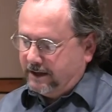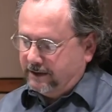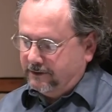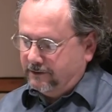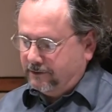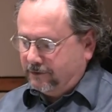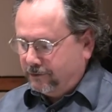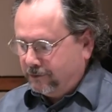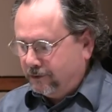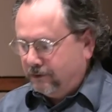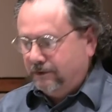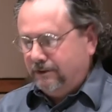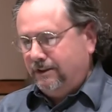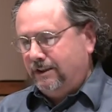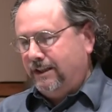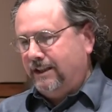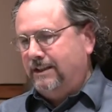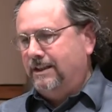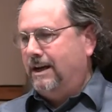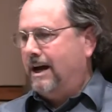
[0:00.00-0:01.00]
and
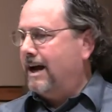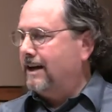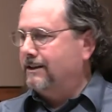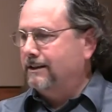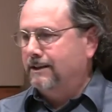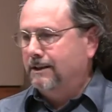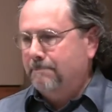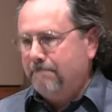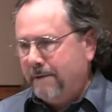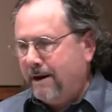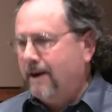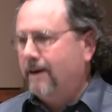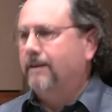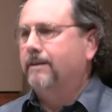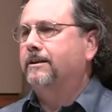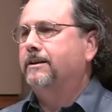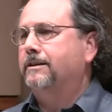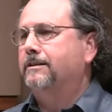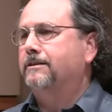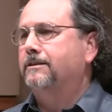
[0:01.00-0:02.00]
certainly not an
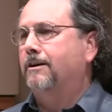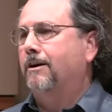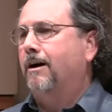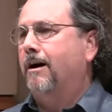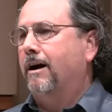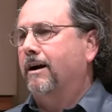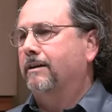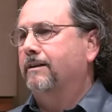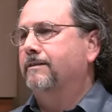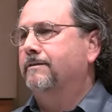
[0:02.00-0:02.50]
American God.